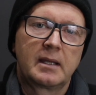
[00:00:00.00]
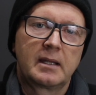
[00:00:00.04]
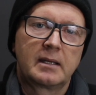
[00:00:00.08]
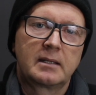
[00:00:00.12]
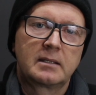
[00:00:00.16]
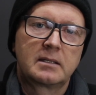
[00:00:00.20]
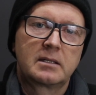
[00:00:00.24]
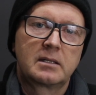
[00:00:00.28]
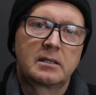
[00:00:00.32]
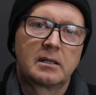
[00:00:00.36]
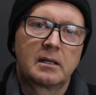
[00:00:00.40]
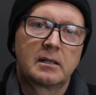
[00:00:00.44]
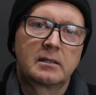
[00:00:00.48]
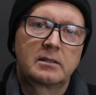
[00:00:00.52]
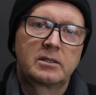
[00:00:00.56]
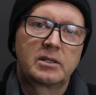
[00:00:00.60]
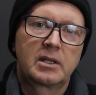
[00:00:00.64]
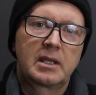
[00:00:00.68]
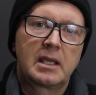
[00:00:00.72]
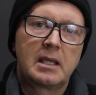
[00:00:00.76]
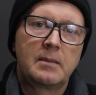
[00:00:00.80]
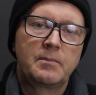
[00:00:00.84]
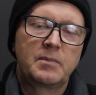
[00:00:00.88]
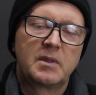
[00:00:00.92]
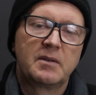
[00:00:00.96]
that uh, to
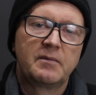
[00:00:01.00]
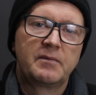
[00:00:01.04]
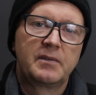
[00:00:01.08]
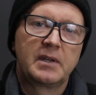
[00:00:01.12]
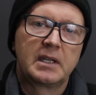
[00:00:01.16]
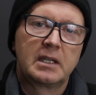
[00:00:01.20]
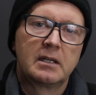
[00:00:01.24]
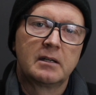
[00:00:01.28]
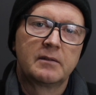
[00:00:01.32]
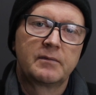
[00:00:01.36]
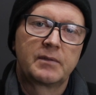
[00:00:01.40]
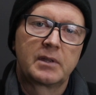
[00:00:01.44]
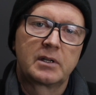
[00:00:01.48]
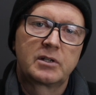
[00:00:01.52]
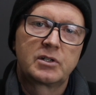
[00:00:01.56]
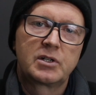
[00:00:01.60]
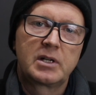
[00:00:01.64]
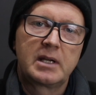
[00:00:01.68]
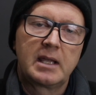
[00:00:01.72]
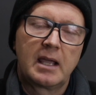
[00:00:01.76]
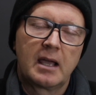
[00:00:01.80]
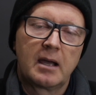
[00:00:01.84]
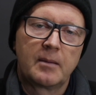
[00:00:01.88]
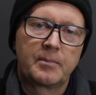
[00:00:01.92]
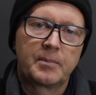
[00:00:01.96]
keep the vigor of the
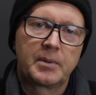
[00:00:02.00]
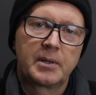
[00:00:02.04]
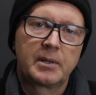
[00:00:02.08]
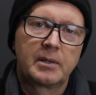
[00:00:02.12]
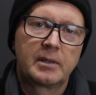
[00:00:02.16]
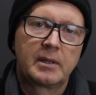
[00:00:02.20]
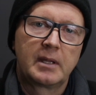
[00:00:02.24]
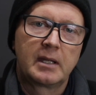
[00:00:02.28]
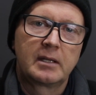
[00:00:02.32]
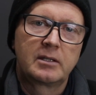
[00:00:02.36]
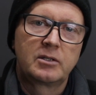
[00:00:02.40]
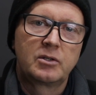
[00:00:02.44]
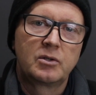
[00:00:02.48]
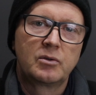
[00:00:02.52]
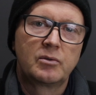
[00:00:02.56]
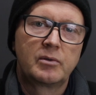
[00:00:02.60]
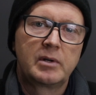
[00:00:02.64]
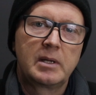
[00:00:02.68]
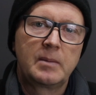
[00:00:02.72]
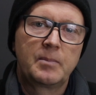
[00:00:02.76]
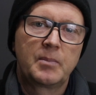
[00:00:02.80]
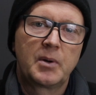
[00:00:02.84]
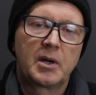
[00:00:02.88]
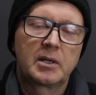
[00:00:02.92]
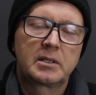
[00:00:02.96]
tree up, that you
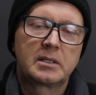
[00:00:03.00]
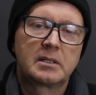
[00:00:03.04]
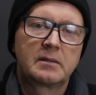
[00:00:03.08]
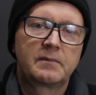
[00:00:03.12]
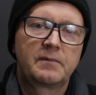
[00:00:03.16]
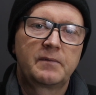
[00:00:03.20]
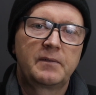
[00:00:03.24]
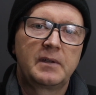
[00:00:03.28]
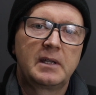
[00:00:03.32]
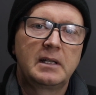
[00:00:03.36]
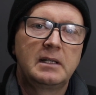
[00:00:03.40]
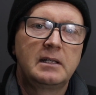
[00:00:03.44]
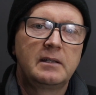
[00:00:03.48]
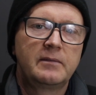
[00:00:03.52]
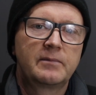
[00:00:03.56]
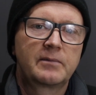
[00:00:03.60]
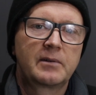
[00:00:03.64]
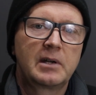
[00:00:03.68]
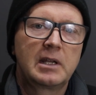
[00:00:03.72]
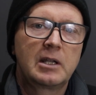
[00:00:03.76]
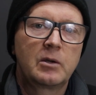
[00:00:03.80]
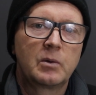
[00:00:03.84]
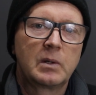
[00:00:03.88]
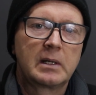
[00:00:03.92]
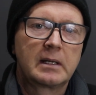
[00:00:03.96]
repot it fairly
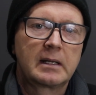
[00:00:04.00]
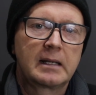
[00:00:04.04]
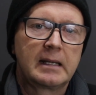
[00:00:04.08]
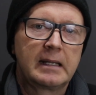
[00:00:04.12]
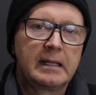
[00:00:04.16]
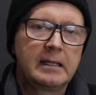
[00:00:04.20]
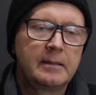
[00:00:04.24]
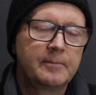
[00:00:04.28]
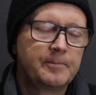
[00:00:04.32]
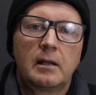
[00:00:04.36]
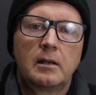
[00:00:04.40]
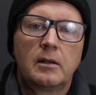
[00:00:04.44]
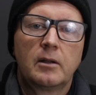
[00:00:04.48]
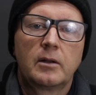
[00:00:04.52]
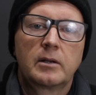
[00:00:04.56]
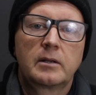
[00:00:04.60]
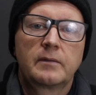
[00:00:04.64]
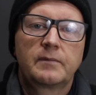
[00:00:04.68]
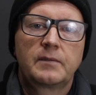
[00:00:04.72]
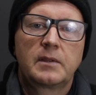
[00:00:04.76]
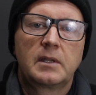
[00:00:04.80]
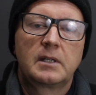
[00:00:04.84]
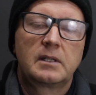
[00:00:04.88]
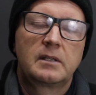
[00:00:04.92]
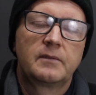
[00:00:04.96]
frequently. A lot
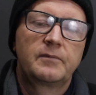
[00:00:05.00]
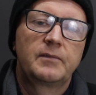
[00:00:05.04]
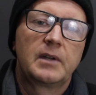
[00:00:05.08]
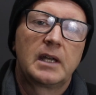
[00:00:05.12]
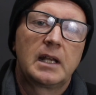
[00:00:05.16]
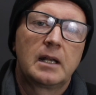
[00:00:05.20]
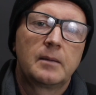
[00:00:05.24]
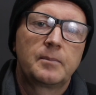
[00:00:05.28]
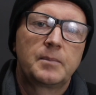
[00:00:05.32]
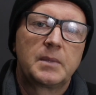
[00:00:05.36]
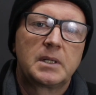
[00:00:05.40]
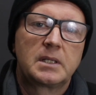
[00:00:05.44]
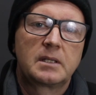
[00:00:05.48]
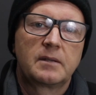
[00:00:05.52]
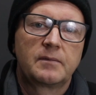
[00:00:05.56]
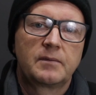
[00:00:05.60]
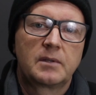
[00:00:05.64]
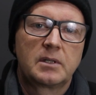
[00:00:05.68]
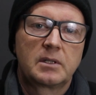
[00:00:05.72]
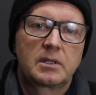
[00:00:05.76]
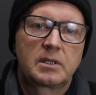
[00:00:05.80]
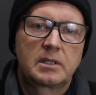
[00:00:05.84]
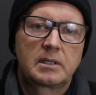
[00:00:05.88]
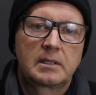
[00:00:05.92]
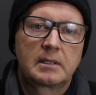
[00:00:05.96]
of the development of
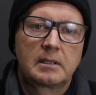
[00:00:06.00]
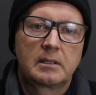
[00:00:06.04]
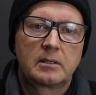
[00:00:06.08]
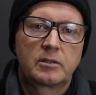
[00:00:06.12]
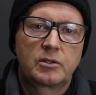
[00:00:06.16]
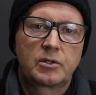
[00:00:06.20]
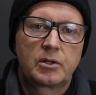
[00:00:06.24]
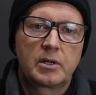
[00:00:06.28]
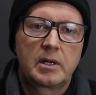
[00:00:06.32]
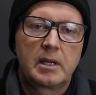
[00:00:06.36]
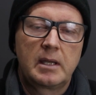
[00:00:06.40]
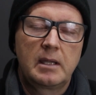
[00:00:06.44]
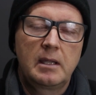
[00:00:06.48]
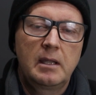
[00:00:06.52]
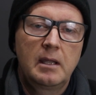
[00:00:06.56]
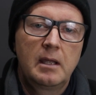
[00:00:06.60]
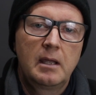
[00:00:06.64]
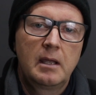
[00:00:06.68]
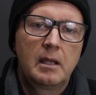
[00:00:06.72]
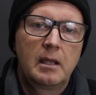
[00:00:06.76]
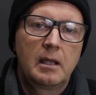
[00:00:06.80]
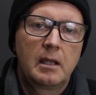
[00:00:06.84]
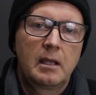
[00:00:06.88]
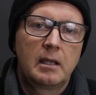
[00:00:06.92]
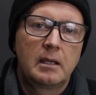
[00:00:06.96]
this tree
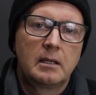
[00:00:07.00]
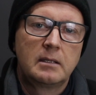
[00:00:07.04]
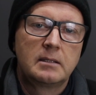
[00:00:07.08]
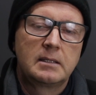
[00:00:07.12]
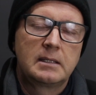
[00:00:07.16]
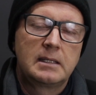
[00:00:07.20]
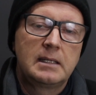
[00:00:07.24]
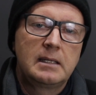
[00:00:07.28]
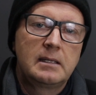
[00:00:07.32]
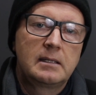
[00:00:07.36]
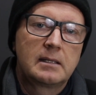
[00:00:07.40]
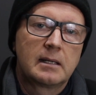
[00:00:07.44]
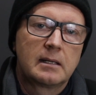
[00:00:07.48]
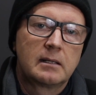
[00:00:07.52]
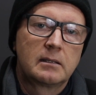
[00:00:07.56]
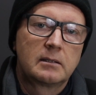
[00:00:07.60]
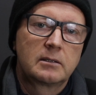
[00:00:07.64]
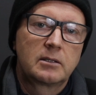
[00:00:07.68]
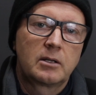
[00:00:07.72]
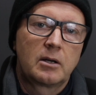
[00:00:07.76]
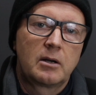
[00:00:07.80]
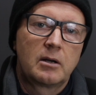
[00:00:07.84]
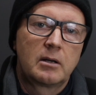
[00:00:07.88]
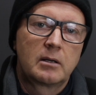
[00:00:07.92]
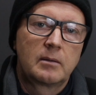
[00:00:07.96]
is
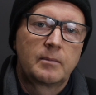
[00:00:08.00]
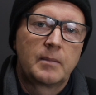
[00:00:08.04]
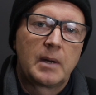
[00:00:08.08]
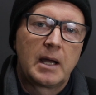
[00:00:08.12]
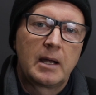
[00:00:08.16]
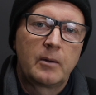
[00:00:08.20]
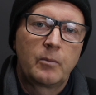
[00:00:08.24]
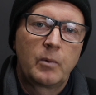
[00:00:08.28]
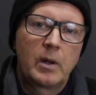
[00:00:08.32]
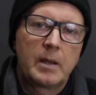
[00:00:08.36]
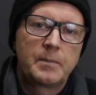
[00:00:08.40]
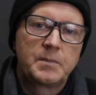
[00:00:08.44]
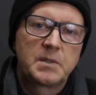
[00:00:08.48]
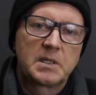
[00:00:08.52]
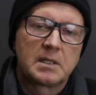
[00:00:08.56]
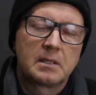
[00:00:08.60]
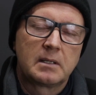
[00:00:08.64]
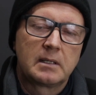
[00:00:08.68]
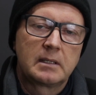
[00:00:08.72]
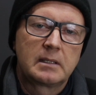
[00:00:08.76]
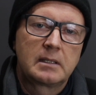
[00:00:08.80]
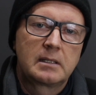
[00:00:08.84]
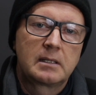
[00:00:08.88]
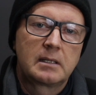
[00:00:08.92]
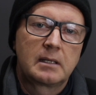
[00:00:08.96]
detailed on my
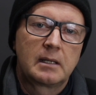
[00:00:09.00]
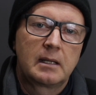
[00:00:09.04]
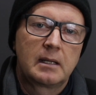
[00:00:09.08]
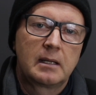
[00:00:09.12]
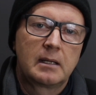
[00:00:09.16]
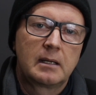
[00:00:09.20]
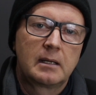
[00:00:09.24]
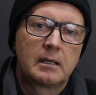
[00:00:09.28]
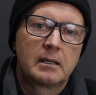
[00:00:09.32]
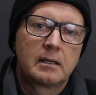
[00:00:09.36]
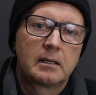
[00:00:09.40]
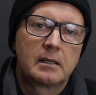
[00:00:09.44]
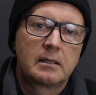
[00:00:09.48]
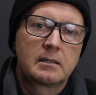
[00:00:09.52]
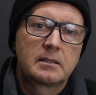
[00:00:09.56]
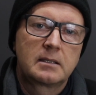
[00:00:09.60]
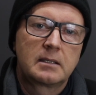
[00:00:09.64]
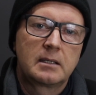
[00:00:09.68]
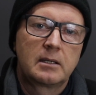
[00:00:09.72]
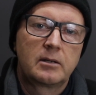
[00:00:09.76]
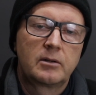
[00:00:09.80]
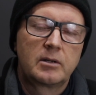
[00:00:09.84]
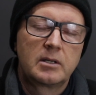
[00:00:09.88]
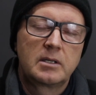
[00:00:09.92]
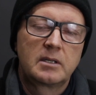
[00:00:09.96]
website in a
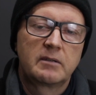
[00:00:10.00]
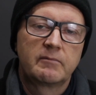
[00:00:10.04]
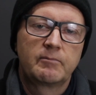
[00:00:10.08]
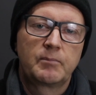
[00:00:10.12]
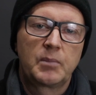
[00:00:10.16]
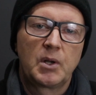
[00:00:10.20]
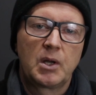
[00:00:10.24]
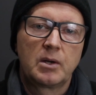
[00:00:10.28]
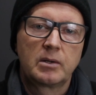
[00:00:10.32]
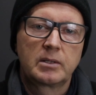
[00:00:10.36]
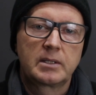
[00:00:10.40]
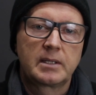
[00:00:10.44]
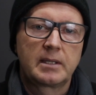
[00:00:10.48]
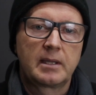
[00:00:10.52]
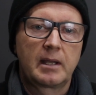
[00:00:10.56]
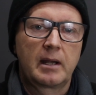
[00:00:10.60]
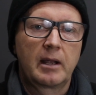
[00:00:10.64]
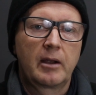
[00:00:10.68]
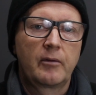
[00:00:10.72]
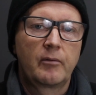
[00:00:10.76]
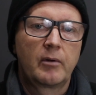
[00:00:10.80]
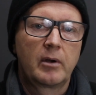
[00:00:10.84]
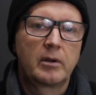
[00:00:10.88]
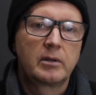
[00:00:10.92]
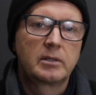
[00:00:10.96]
series of blogs that
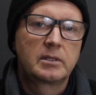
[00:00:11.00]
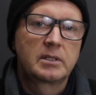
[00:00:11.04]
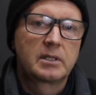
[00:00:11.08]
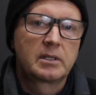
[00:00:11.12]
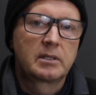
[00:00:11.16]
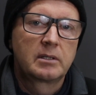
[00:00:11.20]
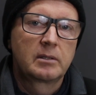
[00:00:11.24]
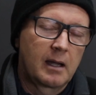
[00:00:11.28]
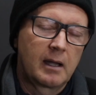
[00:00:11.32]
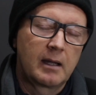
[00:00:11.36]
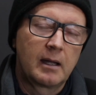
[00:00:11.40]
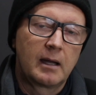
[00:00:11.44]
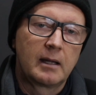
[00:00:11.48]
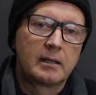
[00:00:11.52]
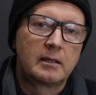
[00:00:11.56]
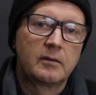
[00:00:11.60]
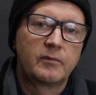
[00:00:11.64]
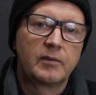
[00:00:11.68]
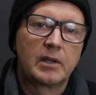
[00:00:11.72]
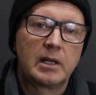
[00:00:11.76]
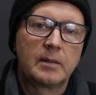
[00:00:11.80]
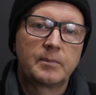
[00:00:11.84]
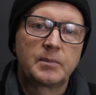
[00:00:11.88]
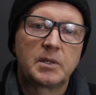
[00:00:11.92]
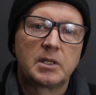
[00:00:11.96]
I wrote. I, I
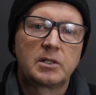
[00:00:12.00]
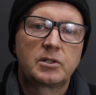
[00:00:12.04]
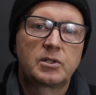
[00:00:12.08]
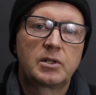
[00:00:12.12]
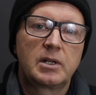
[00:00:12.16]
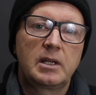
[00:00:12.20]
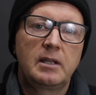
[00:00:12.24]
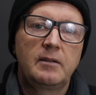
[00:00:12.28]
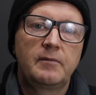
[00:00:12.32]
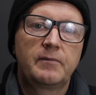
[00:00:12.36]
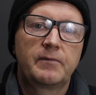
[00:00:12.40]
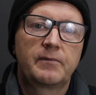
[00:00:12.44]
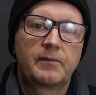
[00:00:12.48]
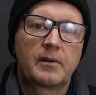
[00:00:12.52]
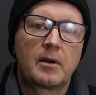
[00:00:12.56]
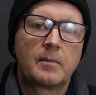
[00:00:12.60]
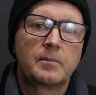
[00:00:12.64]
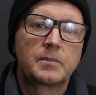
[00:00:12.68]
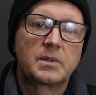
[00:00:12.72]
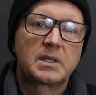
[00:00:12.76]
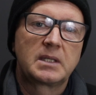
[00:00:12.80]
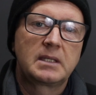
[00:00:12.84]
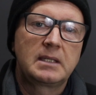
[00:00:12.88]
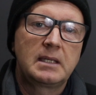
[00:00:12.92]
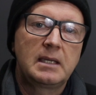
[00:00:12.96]
developed the tree
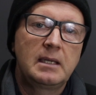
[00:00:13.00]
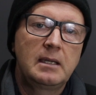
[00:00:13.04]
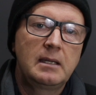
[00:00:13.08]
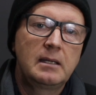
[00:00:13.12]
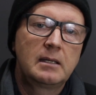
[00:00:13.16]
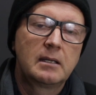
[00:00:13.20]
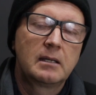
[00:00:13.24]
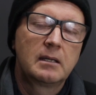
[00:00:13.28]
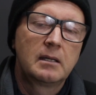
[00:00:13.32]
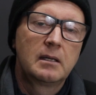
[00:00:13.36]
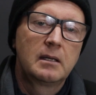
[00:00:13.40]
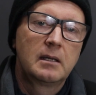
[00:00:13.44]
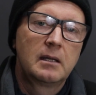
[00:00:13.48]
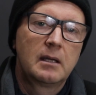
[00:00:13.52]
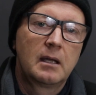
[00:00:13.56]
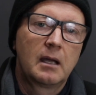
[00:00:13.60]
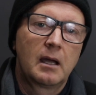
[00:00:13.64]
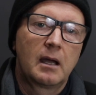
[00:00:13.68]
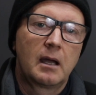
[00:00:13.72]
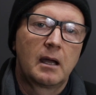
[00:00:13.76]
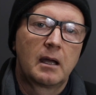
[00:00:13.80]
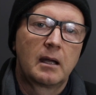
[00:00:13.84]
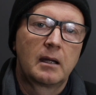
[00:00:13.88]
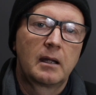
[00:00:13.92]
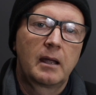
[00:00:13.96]
from seed,
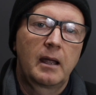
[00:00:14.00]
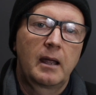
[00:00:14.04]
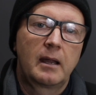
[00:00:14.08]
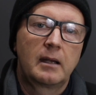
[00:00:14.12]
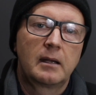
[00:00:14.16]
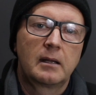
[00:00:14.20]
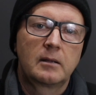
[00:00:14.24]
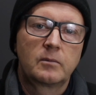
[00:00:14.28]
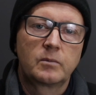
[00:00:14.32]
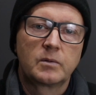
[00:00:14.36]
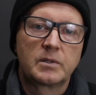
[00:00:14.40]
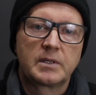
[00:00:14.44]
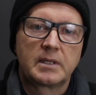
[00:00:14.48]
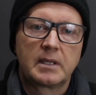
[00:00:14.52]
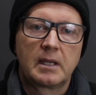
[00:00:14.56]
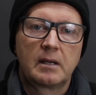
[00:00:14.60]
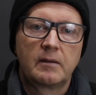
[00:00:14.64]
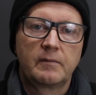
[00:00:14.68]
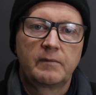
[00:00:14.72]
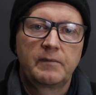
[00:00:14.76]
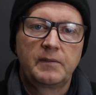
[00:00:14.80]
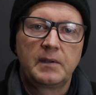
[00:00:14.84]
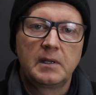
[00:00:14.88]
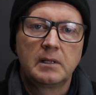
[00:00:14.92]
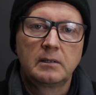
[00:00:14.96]
uh, and it was
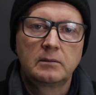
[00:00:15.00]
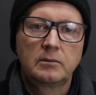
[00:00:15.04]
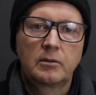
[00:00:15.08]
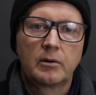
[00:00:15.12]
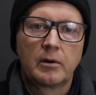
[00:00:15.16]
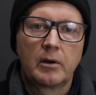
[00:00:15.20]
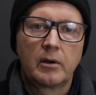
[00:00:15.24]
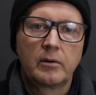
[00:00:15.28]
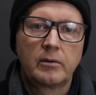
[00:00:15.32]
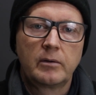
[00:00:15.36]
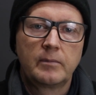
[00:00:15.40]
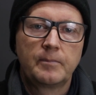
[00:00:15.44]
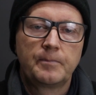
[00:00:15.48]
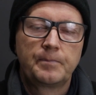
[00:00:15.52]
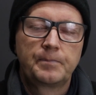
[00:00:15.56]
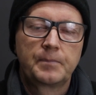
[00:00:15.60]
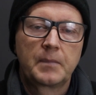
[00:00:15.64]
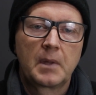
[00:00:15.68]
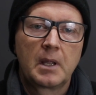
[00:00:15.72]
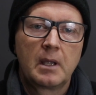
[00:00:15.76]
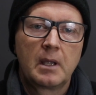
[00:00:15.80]
then field grown